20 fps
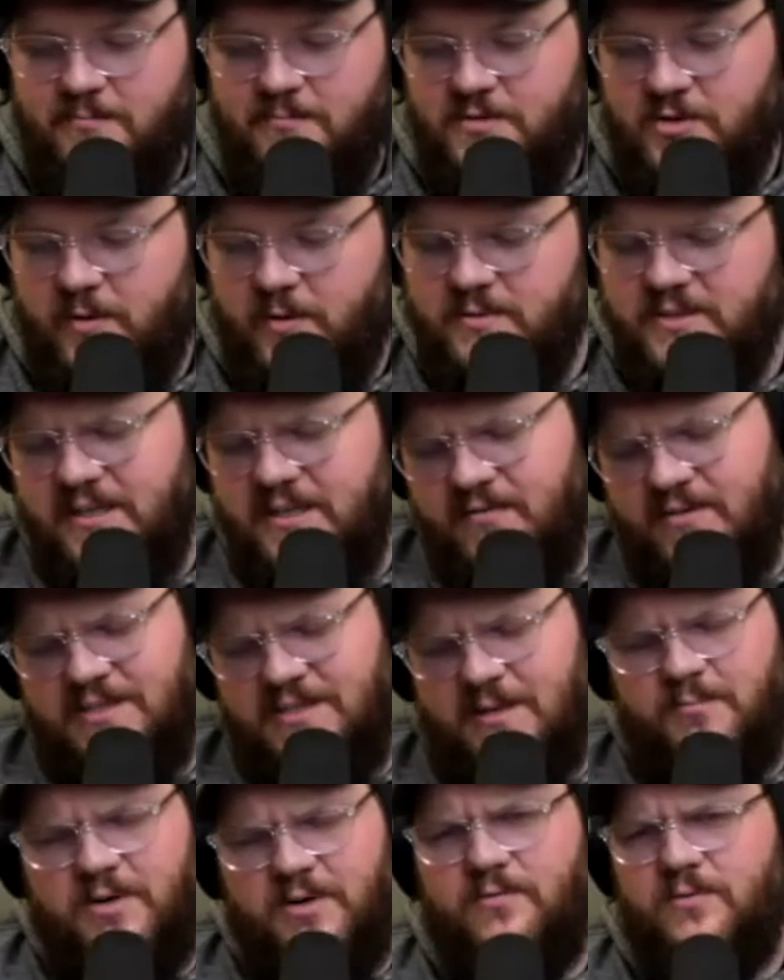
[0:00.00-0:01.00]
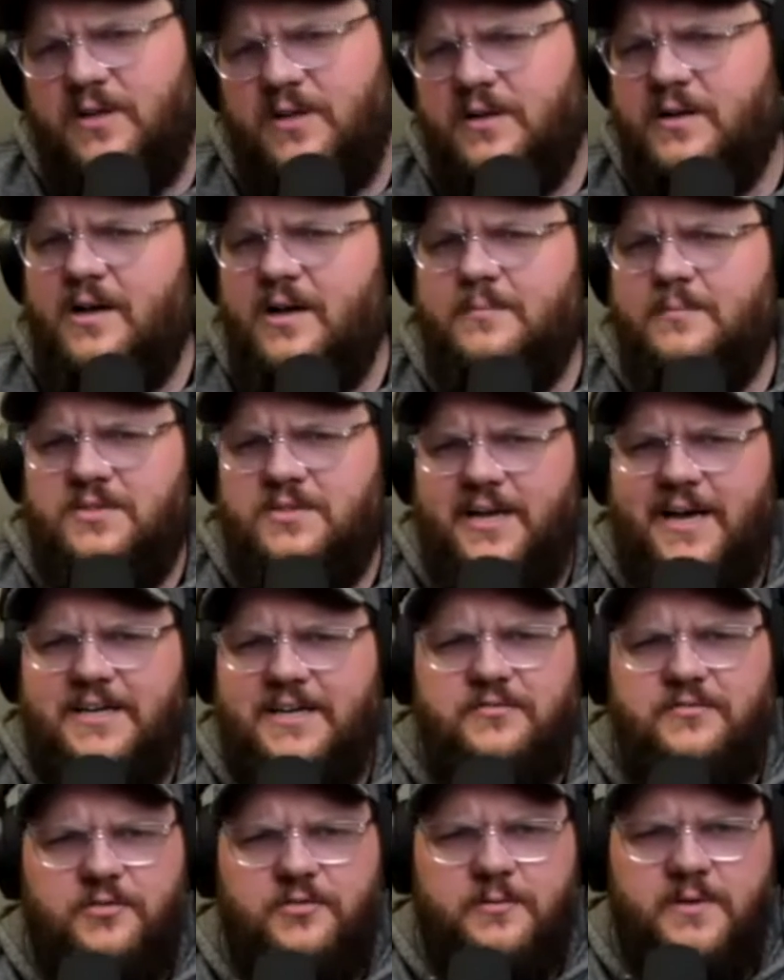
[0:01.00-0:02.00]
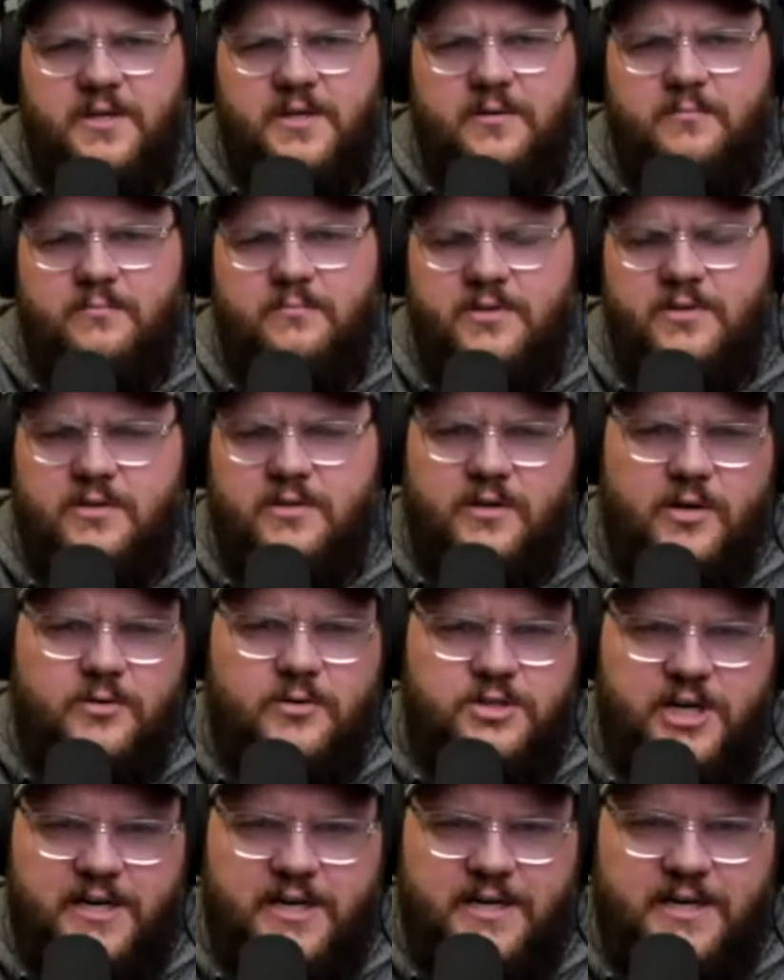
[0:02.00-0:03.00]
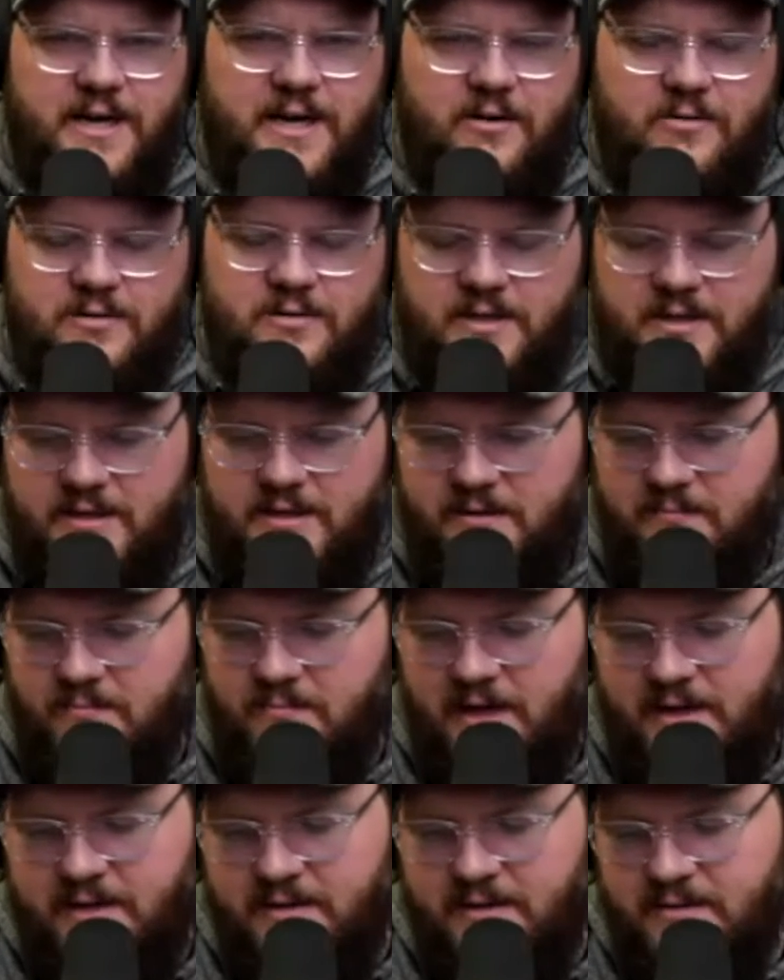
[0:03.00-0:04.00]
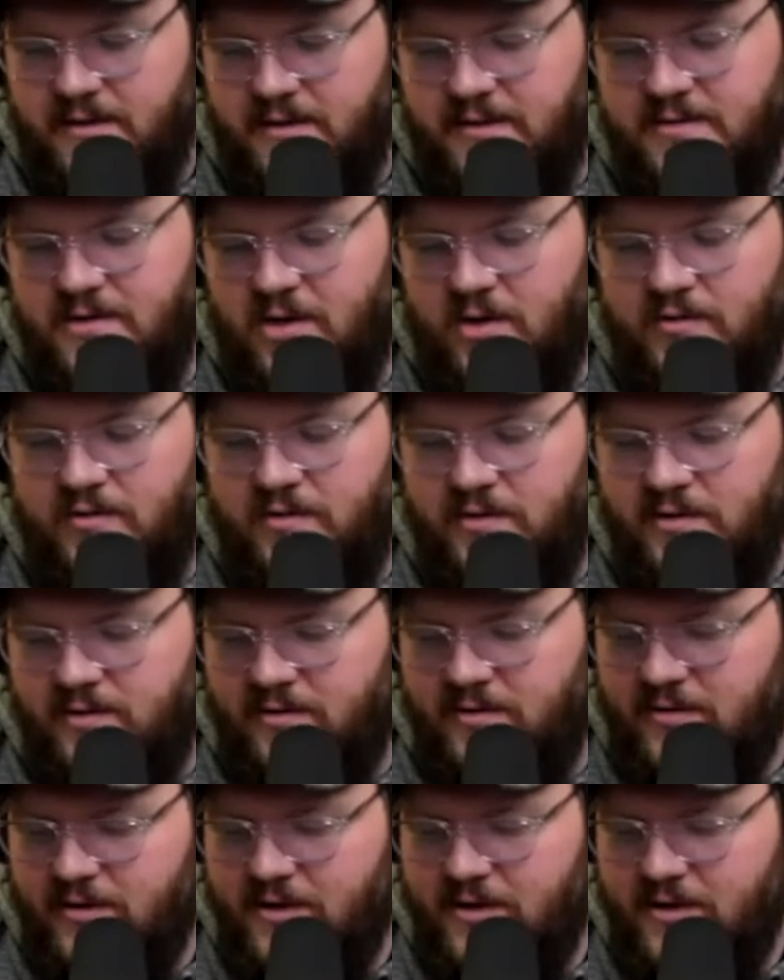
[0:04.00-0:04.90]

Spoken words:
So I believe it's at Profitwell.com/freemium. You can go check it out. It's called the